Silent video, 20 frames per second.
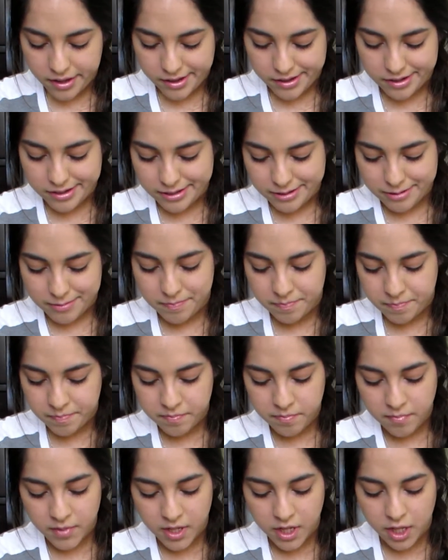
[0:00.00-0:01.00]

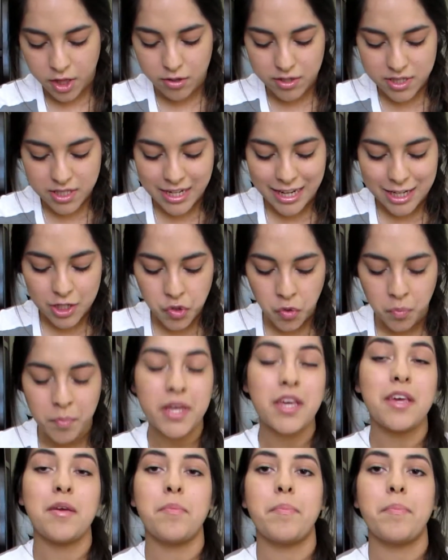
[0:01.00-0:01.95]
Um, there's an actual Mickey